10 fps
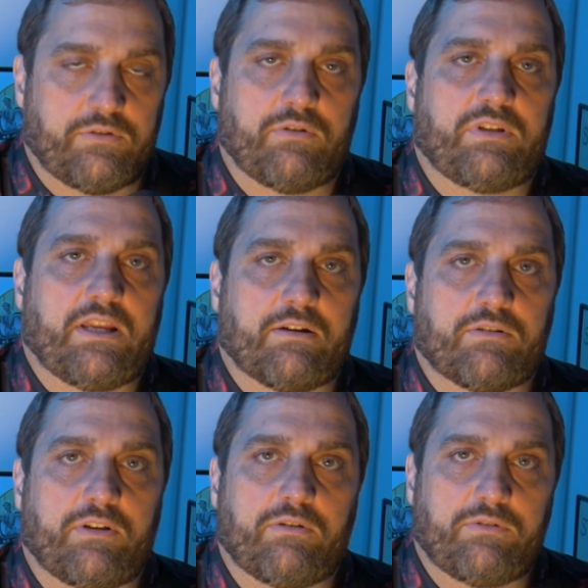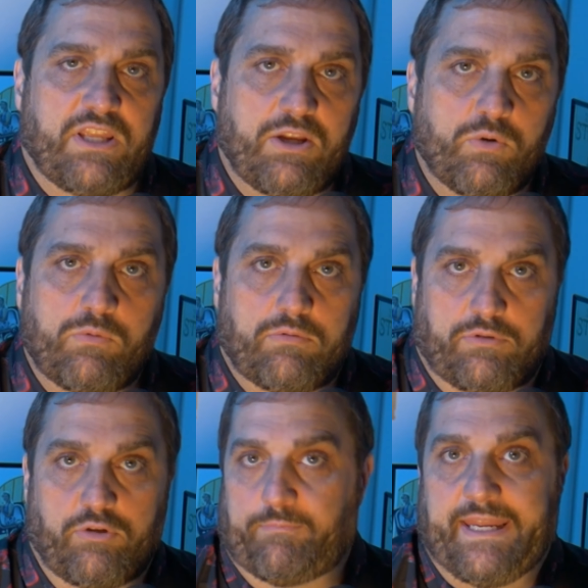New year, new you,
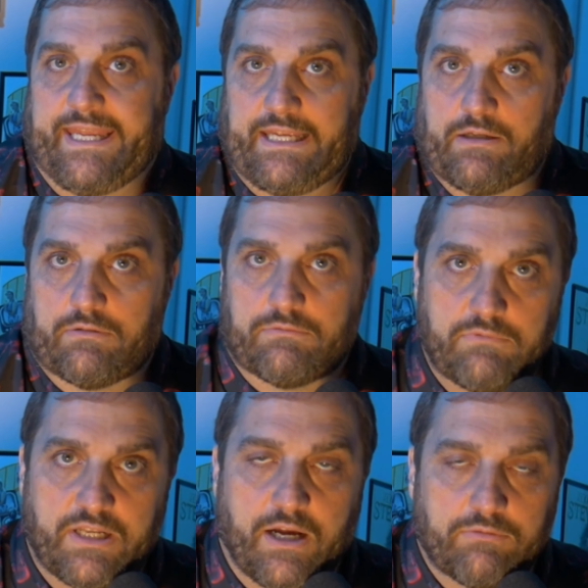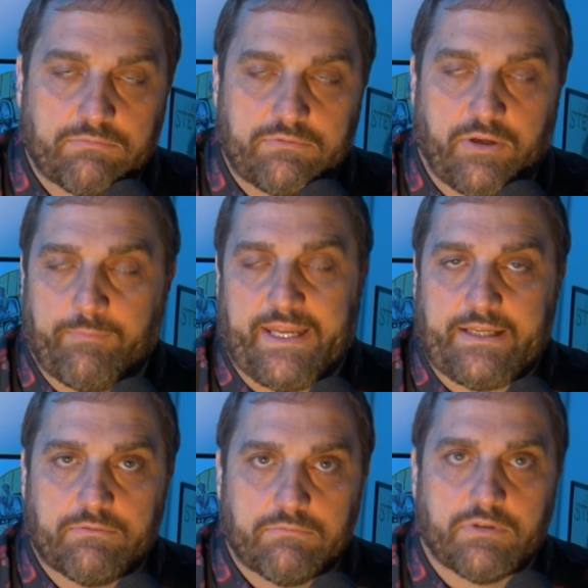you me, you know, new
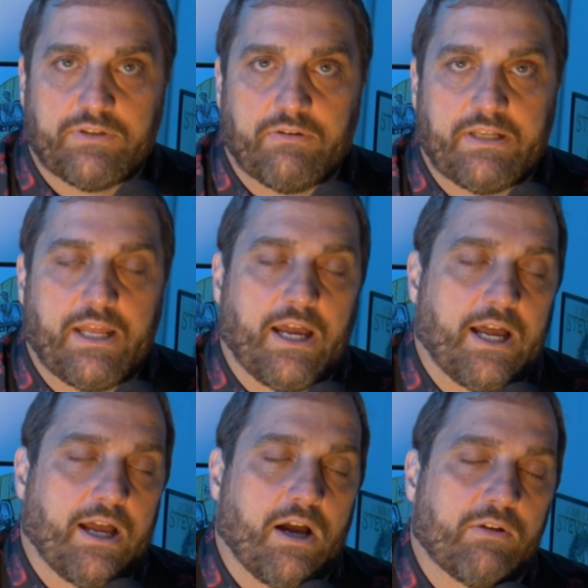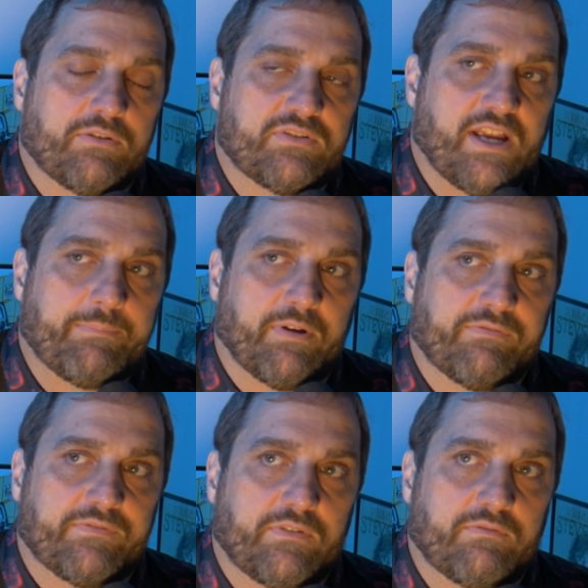me. We're doing a type
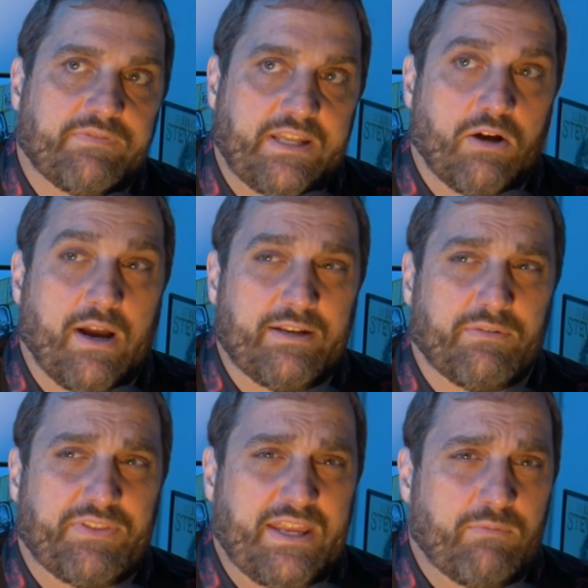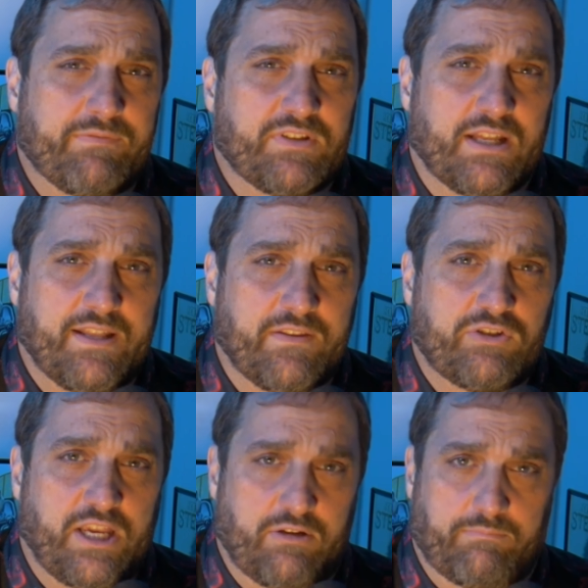of video I don't think we've done on the
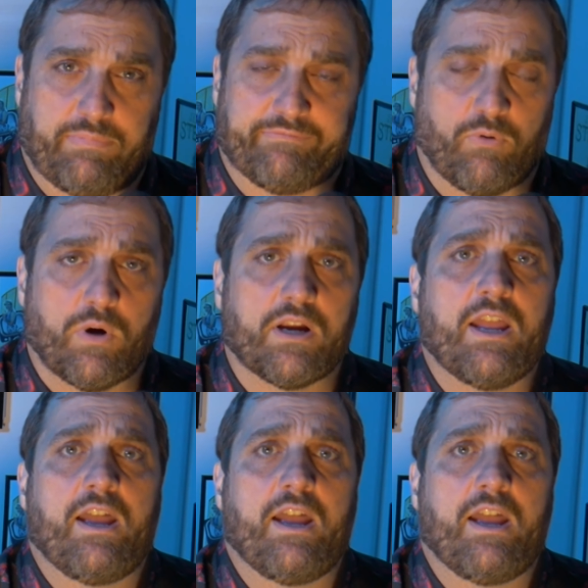channel before.